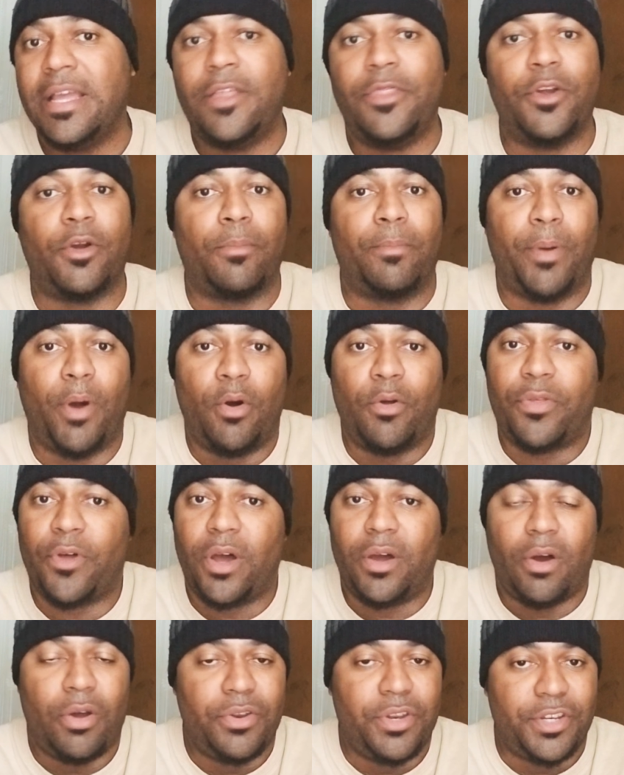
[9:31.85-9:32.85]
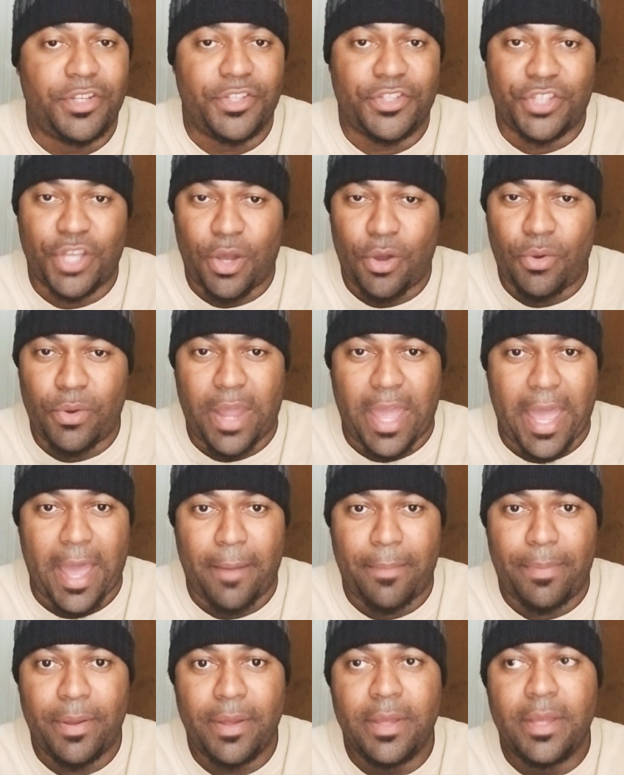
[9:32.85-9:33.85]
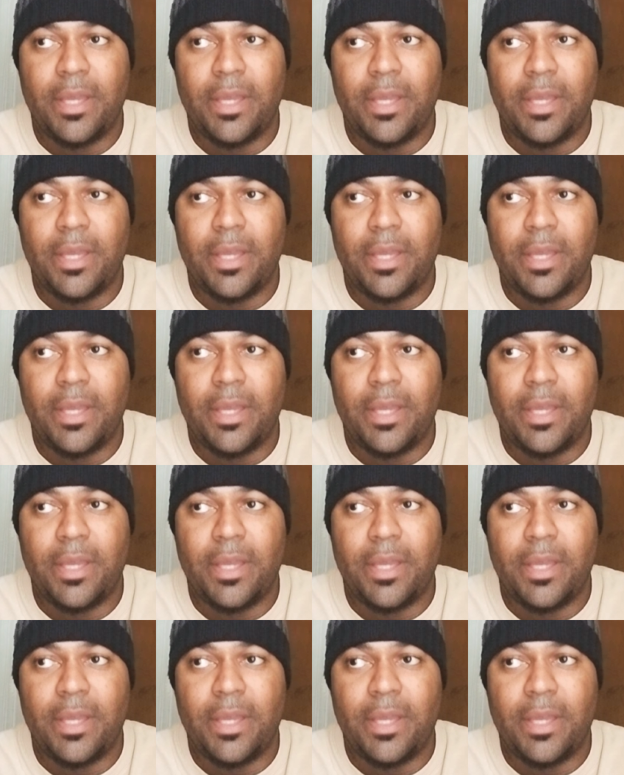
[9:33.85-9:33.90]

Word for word: They're both on, on the Zone app.